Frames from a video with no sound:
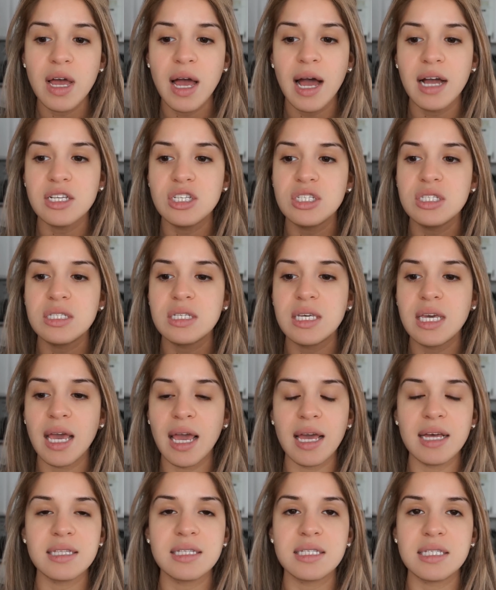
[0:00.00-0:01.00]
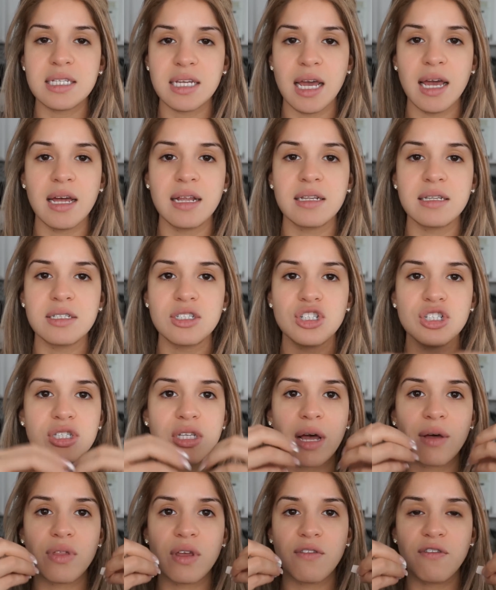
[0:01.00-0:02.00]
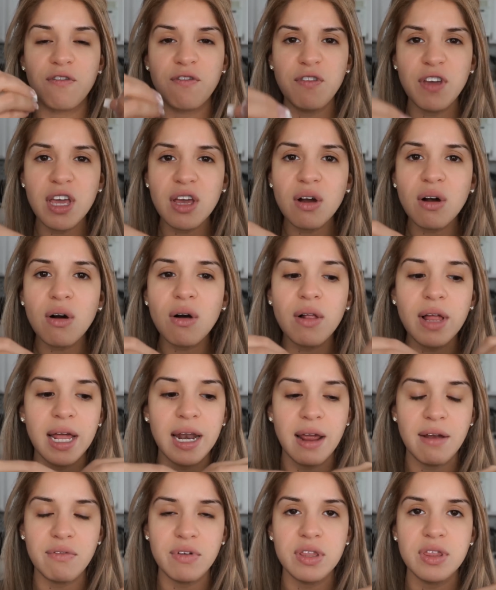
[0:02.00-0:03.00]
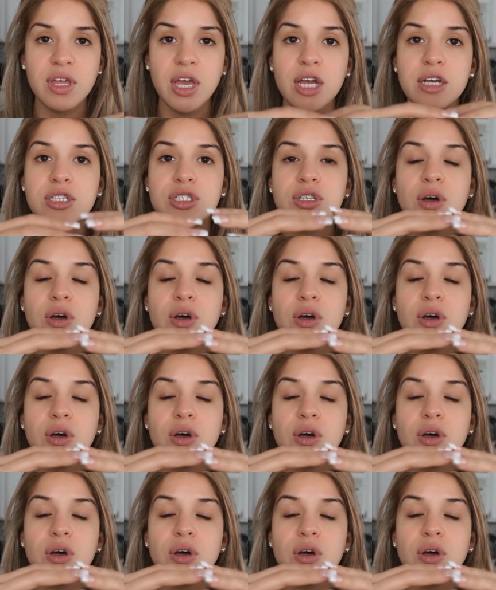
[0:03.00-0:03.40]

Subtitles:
I just can't stand just how they feel and everything.